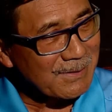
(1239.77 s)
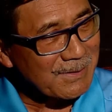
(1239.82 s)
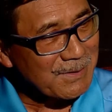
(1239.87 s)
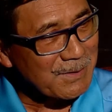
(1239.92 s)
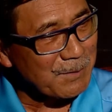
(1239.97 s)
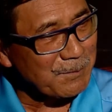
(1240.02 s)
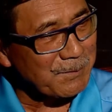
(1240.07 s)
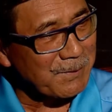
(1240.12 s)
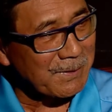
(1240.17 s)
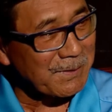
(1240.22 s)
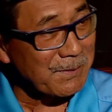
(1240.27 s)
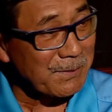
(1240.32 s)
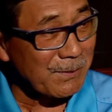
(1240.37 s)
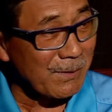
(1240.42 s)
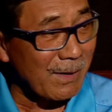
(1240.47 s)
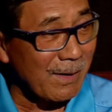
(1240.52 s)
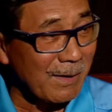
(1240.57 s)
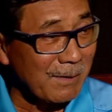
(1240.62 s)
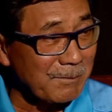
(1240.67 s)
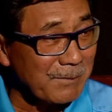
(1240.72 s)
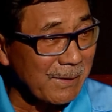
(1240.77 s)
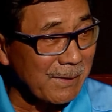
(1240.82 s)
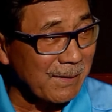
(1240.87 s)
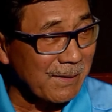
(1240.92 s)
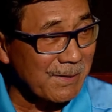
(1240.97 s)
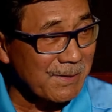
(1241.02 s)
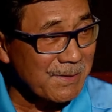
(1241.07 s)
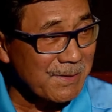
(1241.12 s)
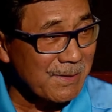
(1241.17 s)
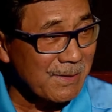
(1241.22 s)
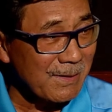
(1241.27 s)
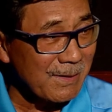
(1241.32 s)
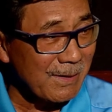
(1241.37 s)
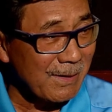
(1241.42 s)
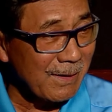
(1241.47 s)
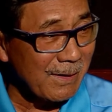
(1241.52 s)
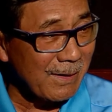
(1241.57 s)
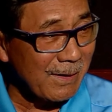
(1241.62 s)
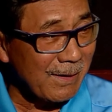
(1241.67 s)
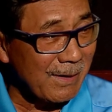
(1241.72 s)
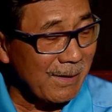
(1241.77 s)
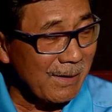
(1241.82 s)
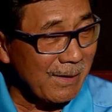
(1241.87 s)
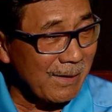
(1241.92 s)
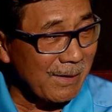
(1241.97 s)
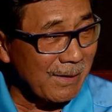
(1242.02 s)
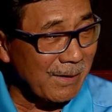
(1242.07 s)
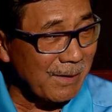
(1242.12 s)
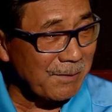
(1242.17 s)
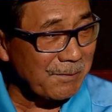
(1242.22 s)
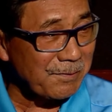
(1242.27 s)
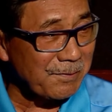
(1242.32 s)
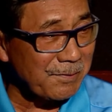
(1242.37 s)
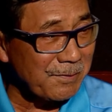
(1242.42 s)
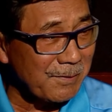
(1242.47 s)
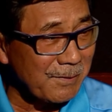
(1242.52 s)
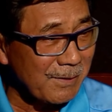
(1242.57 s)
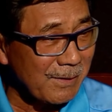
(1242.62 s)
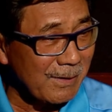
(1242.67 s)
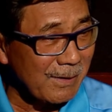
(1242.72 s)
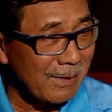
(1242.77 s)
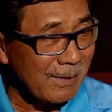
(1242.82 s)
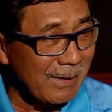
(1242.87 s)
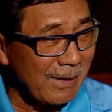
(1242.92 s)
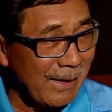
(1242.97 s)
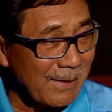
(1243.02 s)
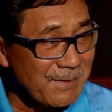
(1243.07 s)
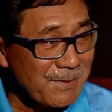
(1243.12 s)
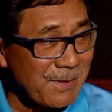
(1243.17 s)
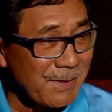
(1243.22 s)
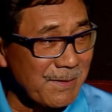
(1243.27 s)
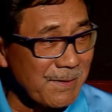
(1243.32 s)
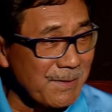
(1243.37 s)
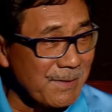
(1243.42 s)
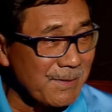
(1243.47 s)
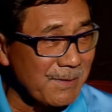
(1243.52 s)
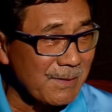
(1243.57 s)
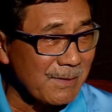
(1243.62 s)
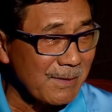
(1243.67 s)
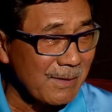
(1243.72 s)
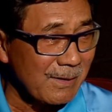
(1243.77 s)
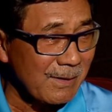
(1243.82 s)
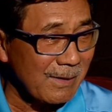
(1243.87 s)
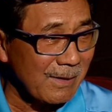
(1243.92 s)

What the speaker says: Something is wrong, because if a citizen